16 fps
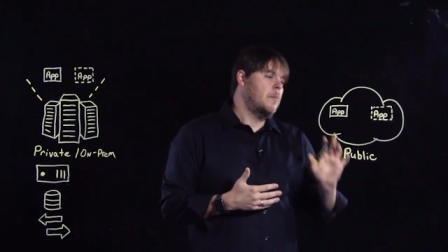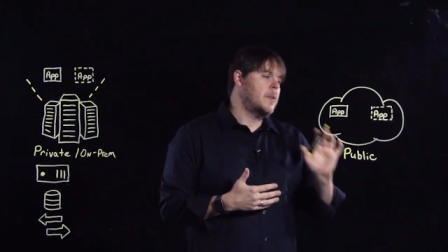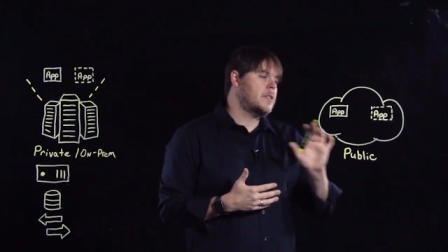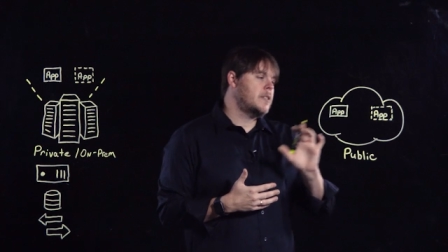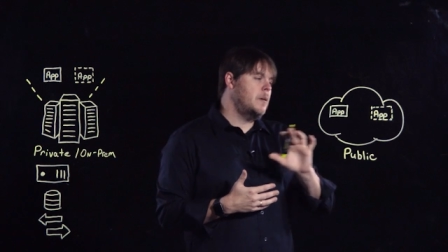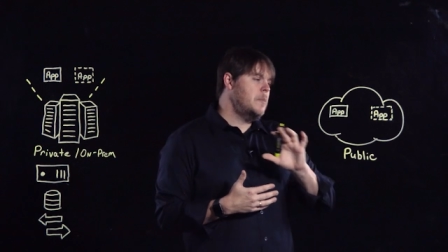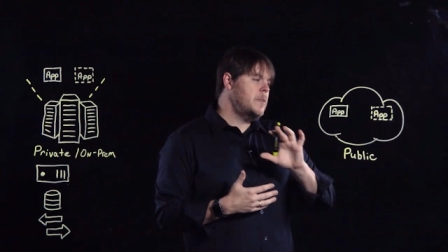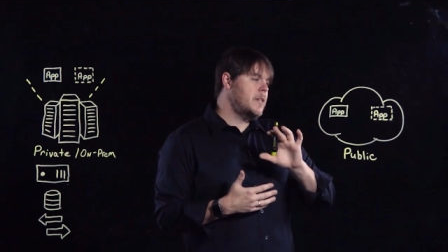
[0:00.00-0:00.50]
But
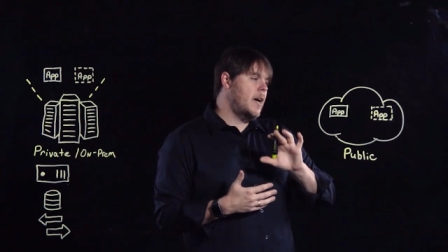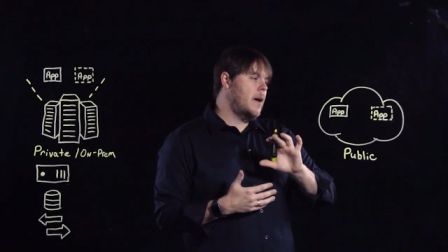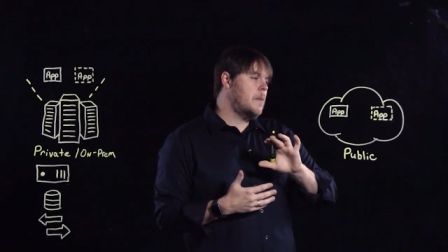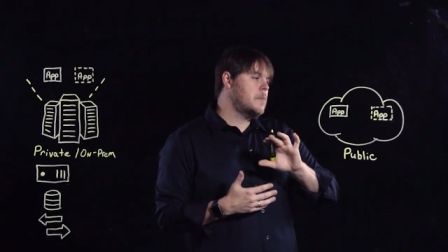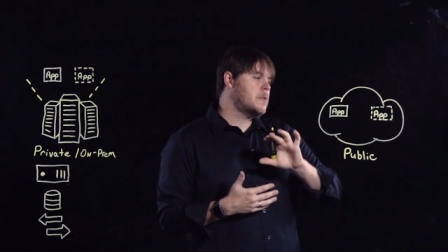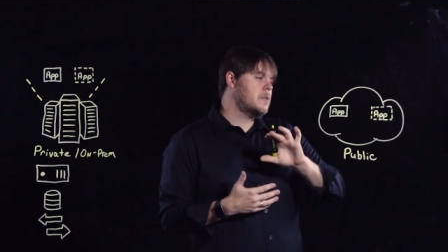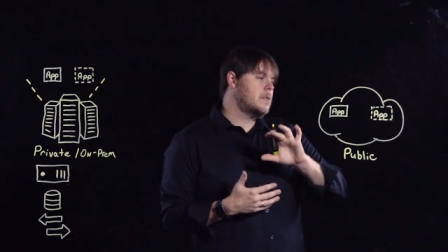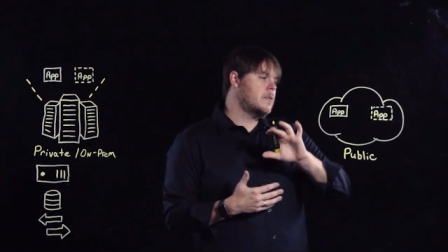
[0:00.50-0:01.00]

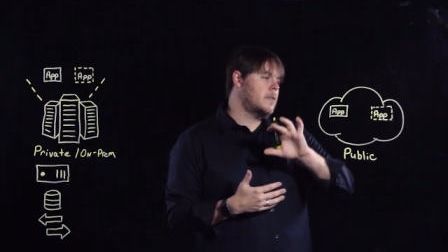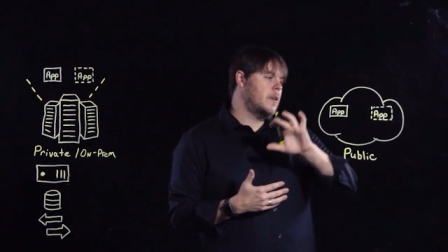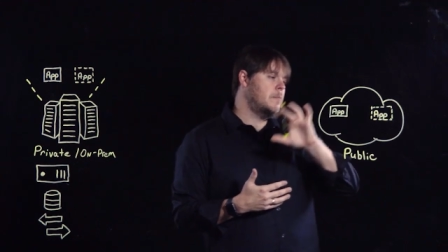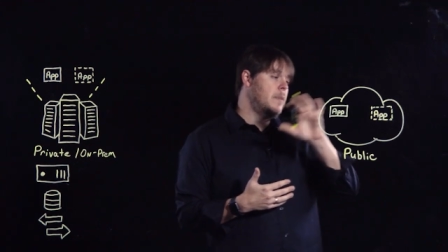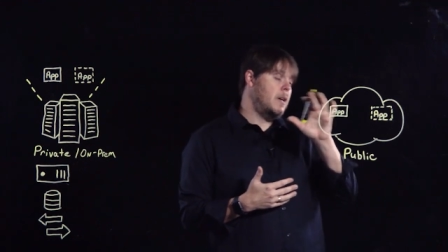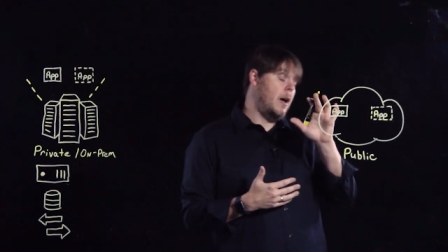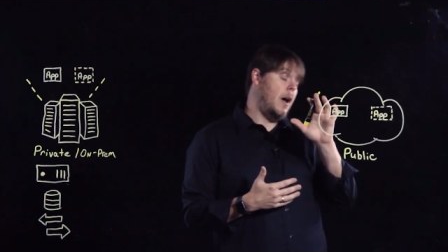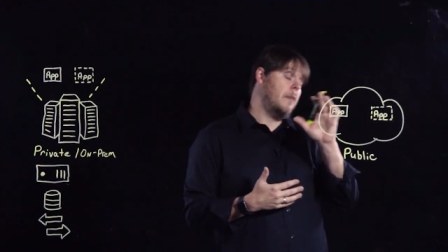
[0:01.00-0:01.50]
sometimes,
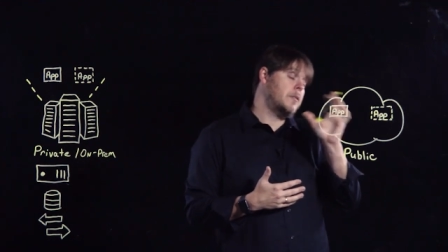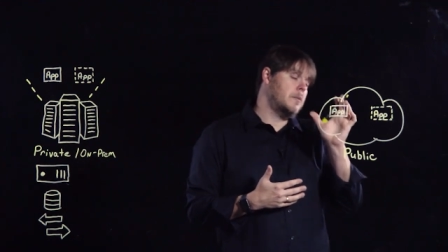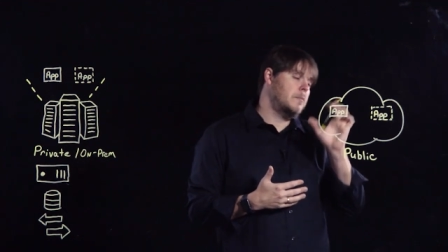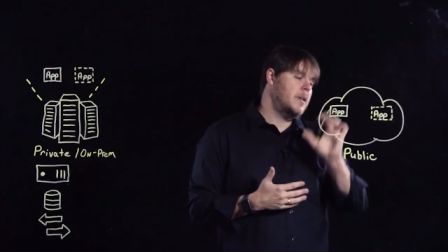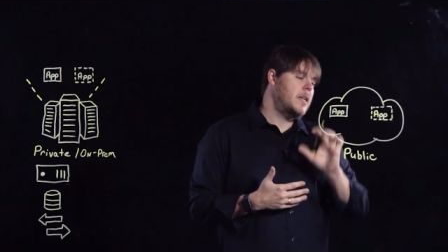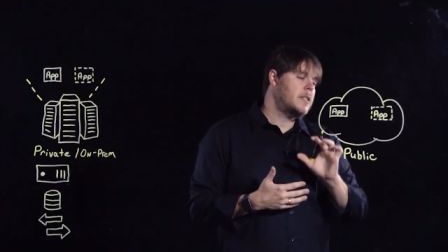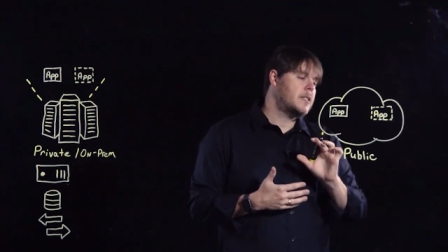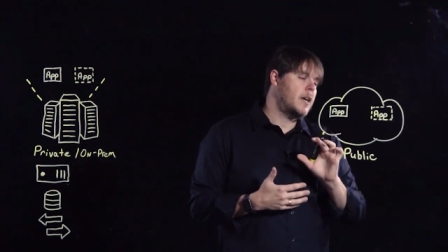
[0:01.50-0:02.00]
and
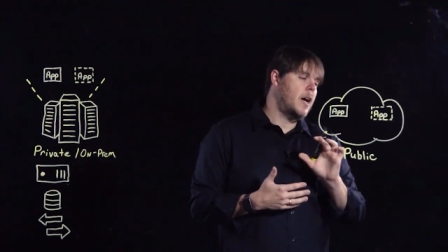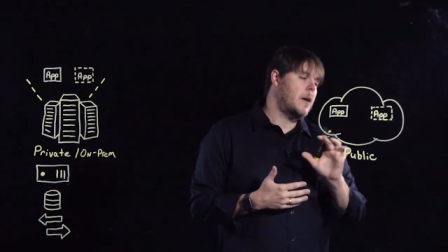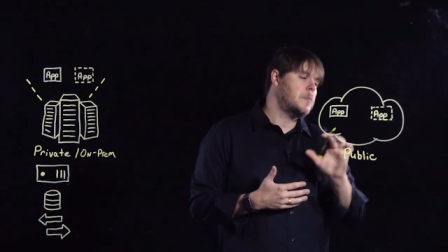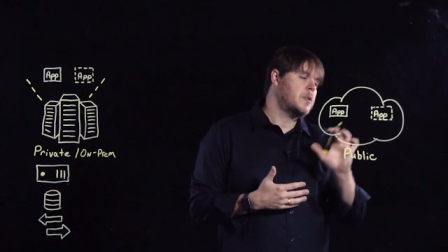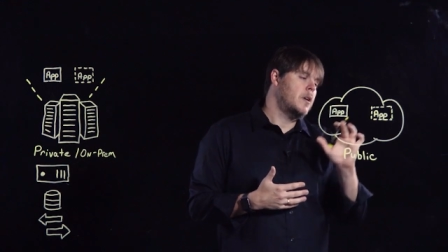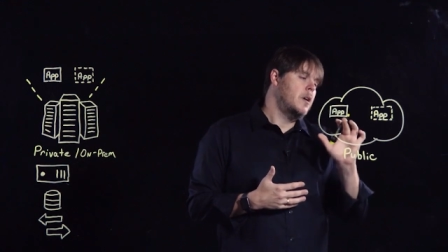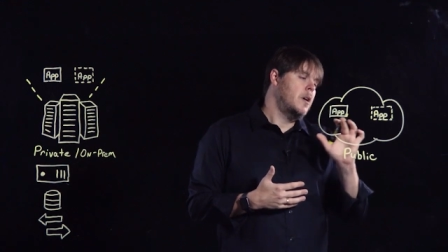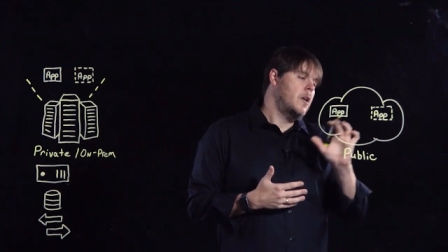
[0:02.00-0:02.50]
often many
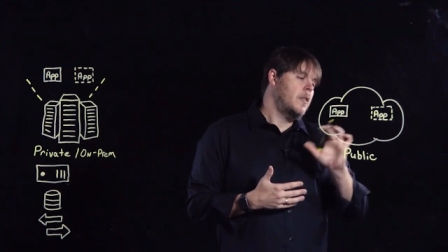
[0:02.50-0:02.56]
times,